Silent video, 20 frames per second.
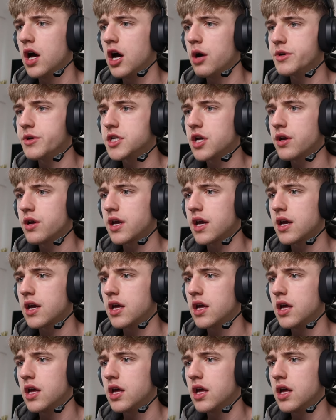Are we joking?
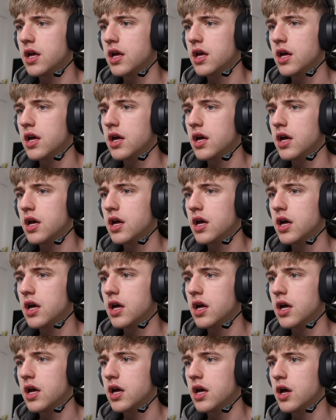
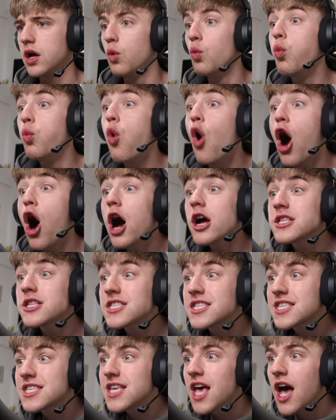What?